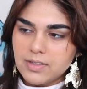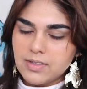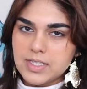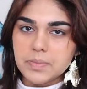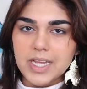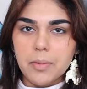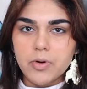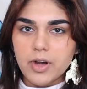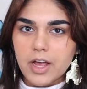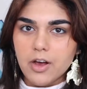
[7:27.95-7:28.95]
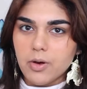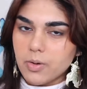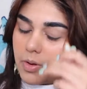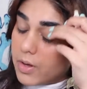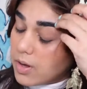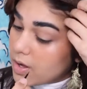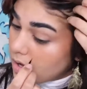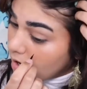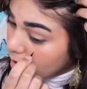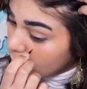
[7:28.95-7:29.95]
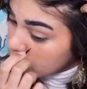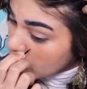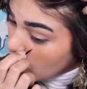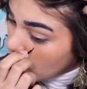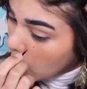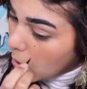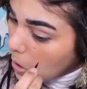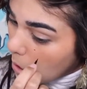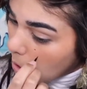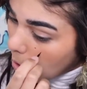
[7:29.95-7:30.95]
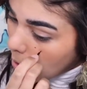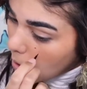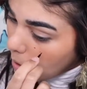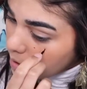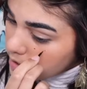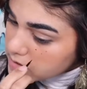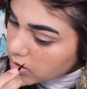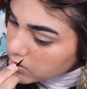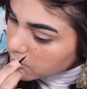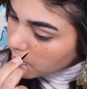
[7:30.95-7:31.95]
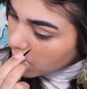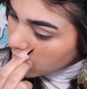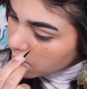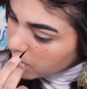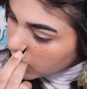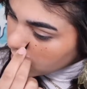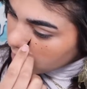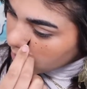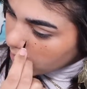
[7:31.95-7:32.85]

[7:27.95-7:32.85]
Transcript: September now. So that's not too bad, right?